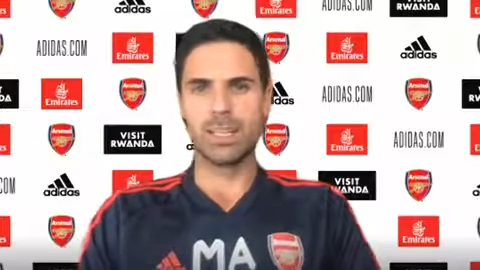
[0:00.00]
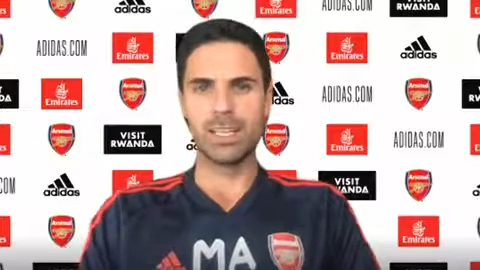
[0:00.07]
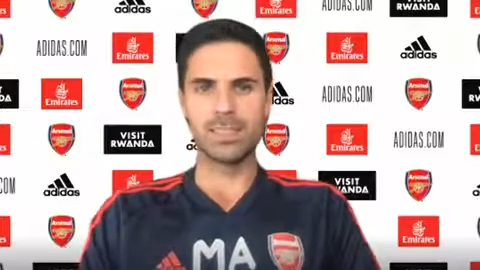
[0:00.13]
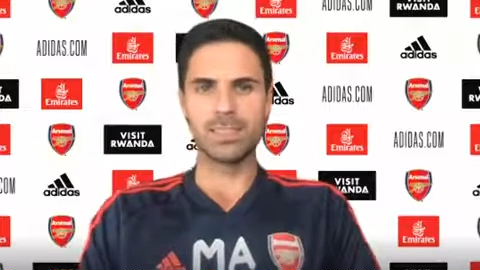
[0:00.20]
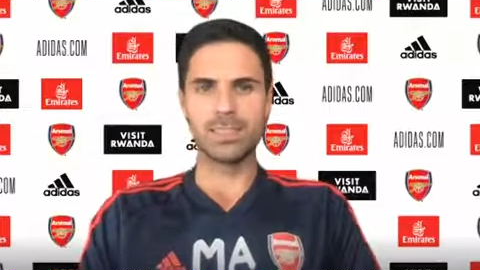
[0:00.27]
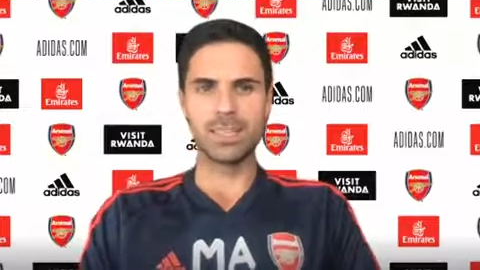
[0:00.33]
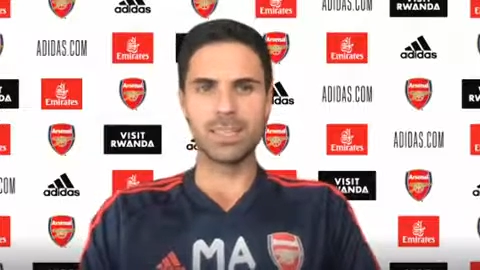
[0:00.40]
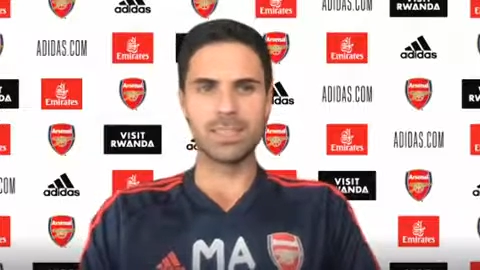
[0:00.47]

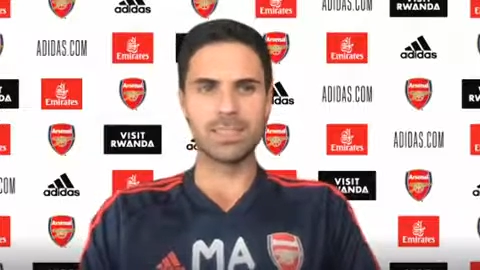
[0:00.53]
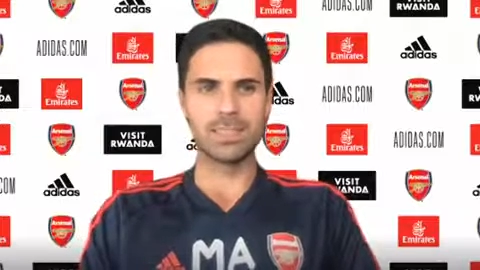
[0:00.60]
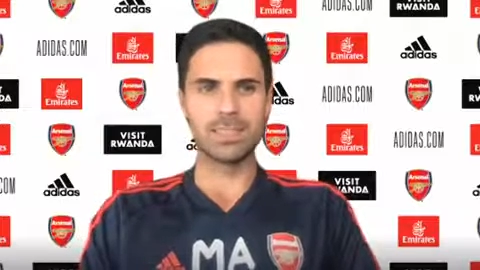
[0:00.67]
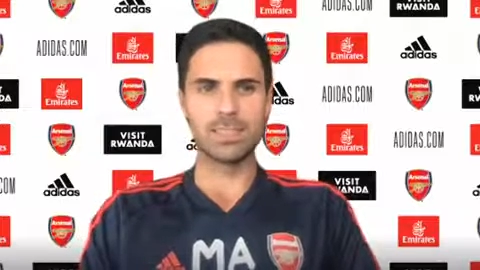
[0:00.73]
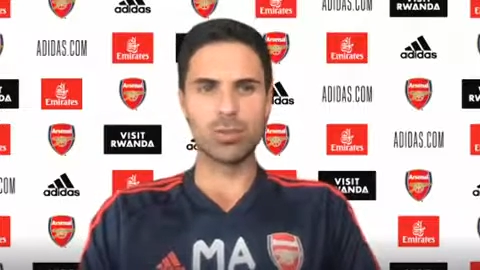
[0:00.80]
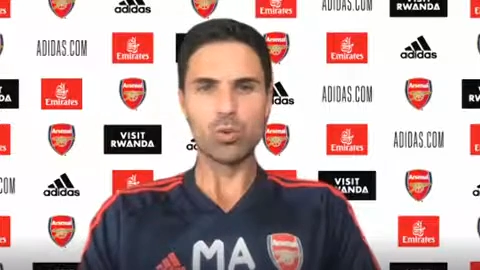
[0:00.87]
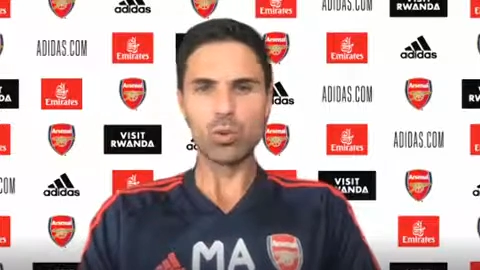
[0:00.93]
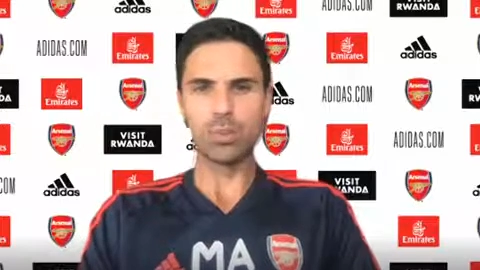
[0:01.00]
And that
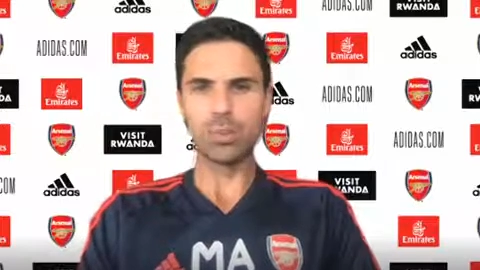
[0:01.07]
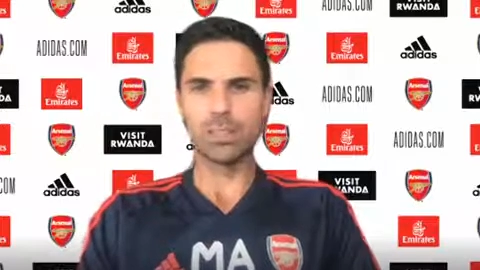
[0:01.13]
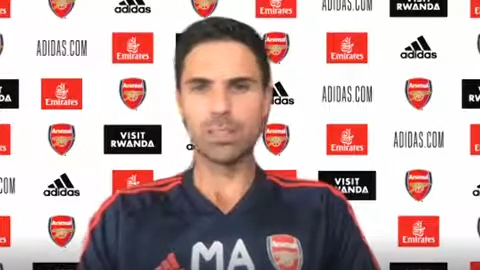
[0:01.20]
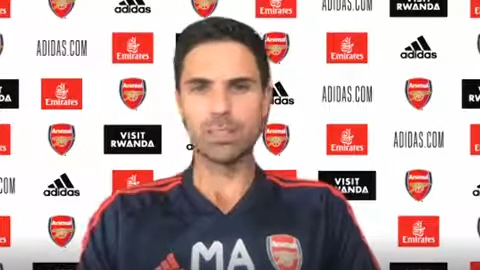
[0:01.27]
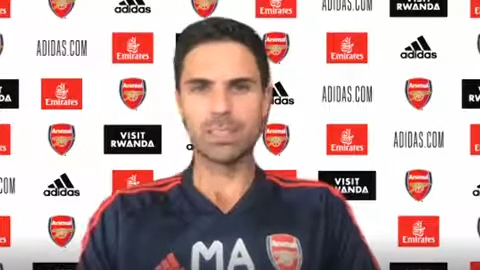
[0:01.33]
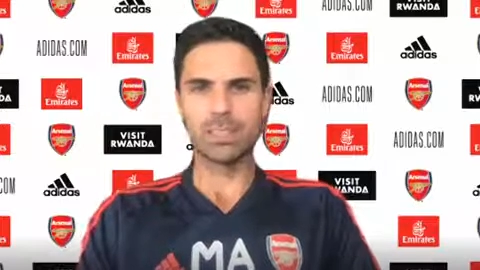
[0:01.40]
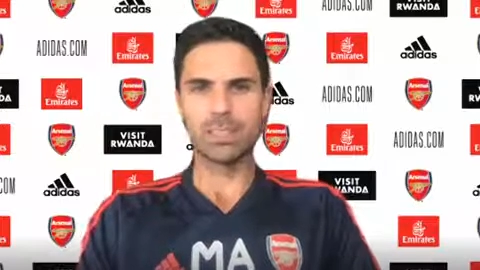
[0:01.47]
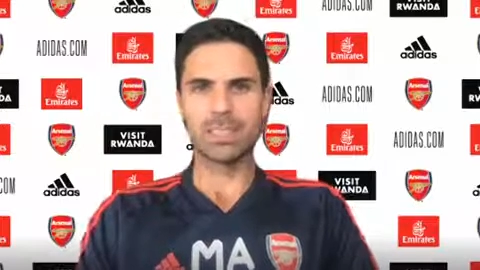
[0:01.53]

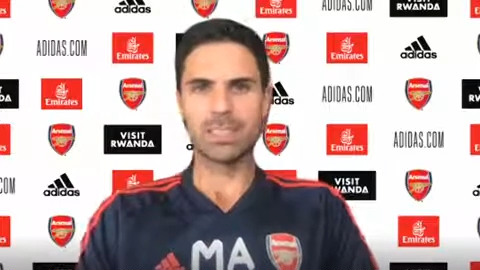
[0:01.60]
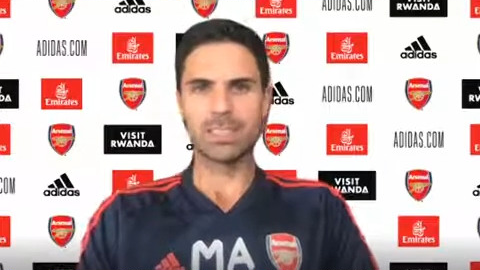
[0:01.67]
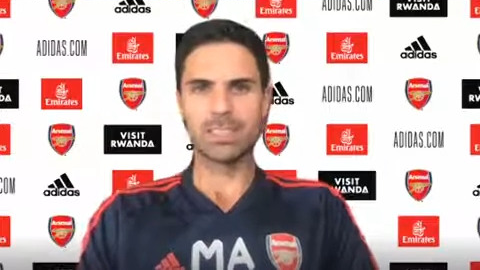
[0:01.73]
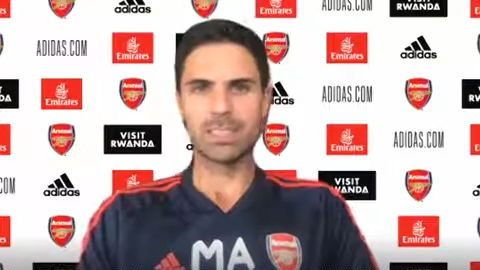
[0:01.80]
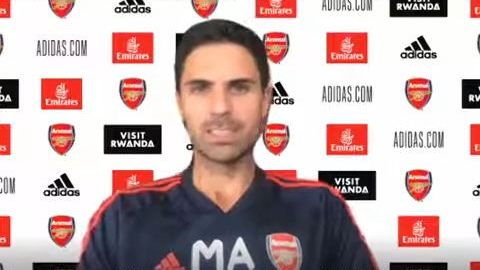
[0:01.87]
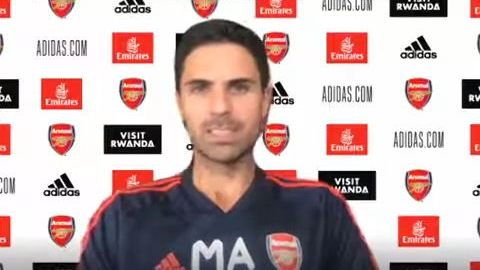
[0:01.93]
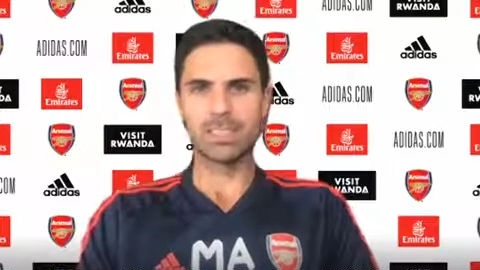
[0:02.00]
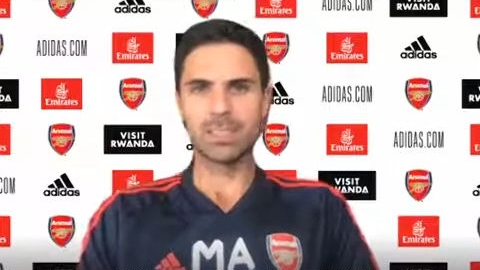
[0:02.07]
urgency
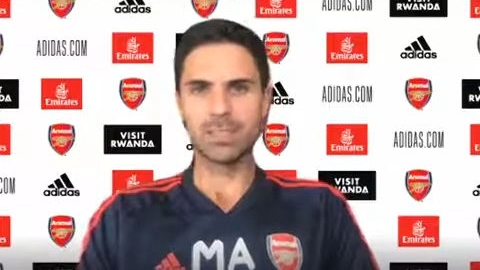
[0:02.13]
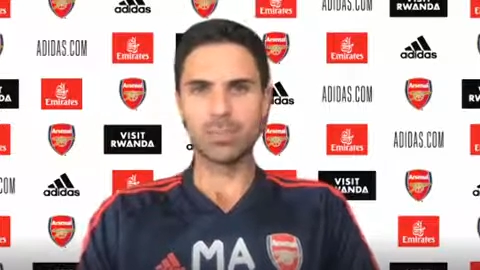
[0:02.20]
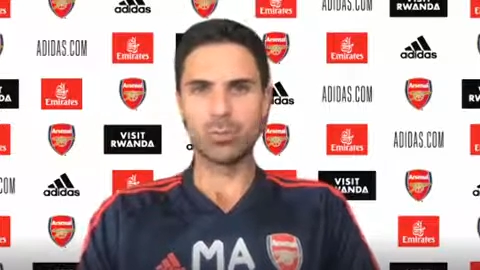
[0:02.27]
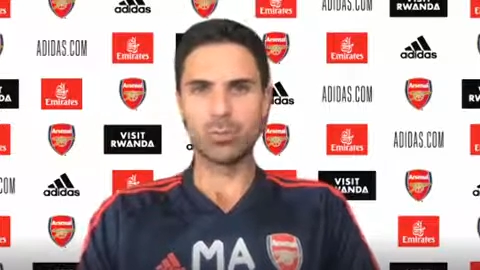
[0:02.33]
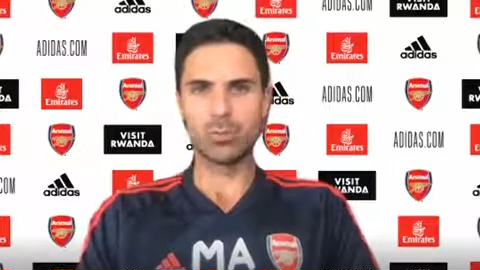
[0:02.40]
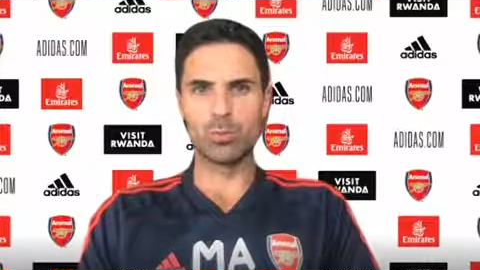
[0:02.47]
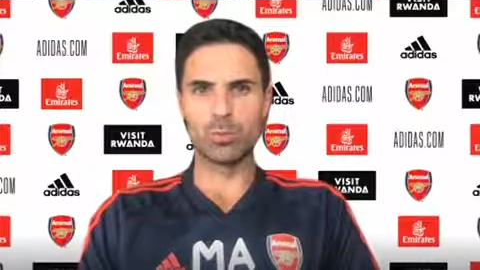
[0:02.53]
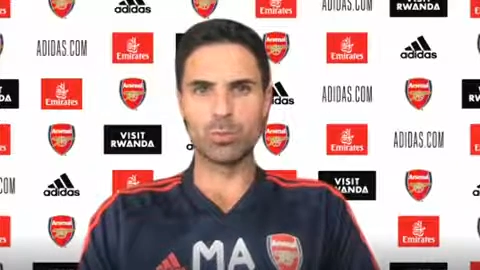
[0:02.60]
doesn't exist
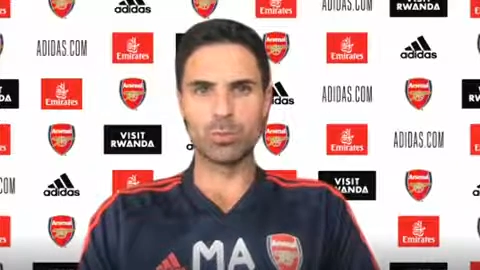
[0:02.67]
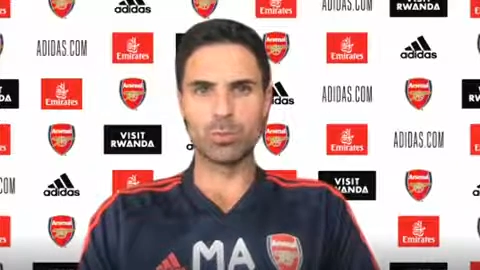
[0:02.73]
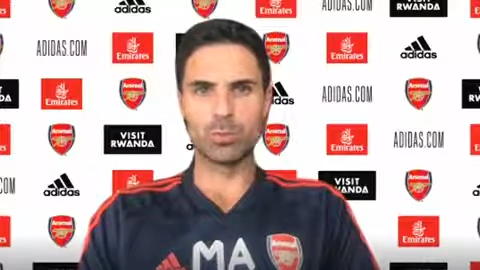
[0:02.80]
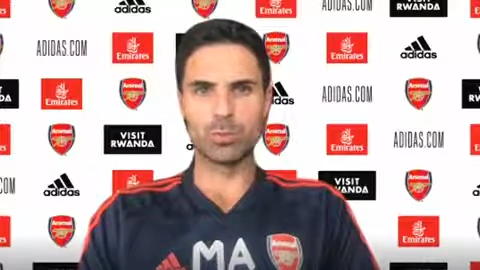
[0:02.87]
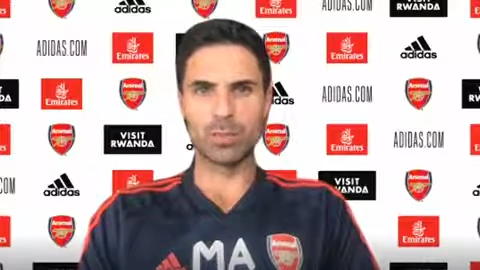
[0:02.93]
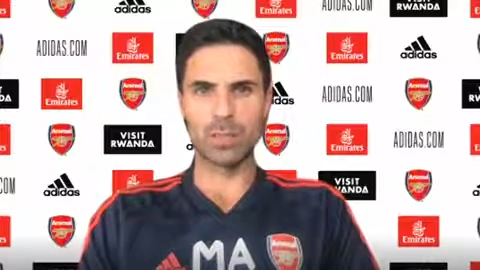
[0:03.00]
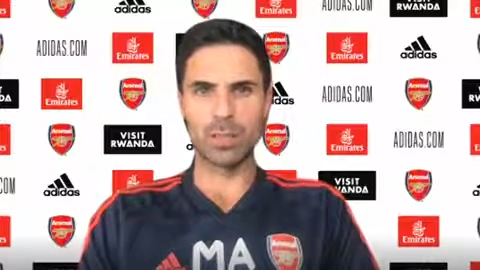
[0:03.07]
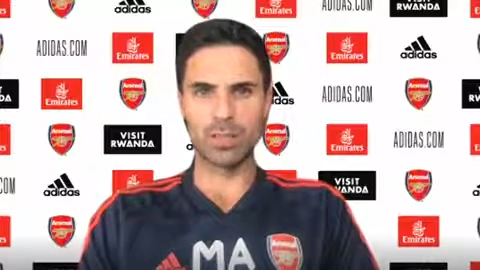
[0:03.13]
no more
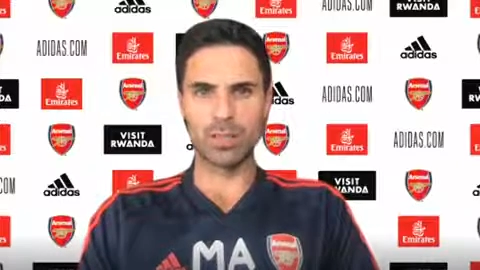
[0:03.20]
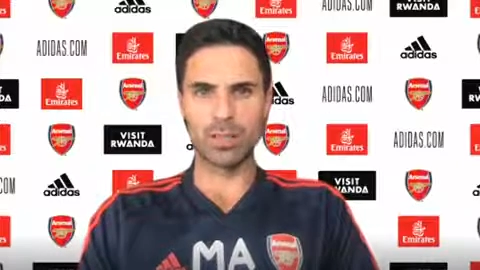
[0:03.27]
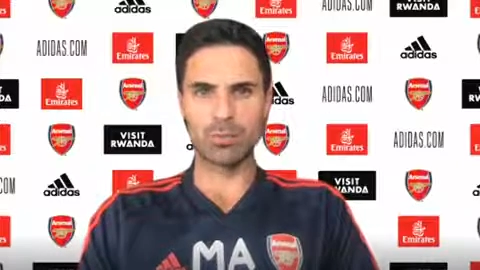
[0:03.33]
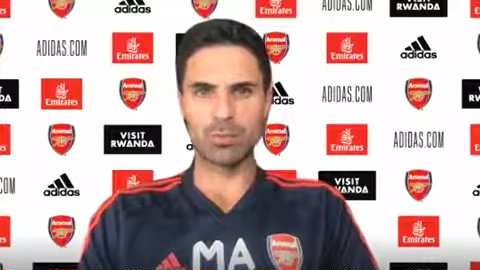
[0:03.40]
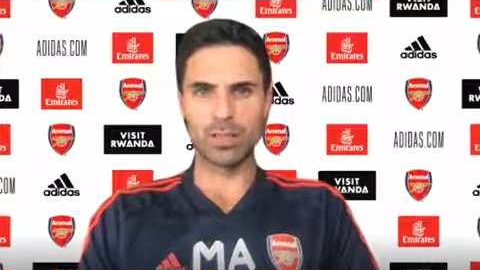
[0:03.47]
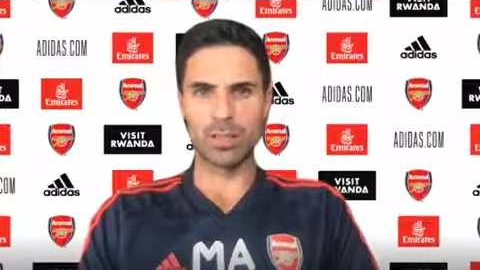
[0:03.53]
from the crowd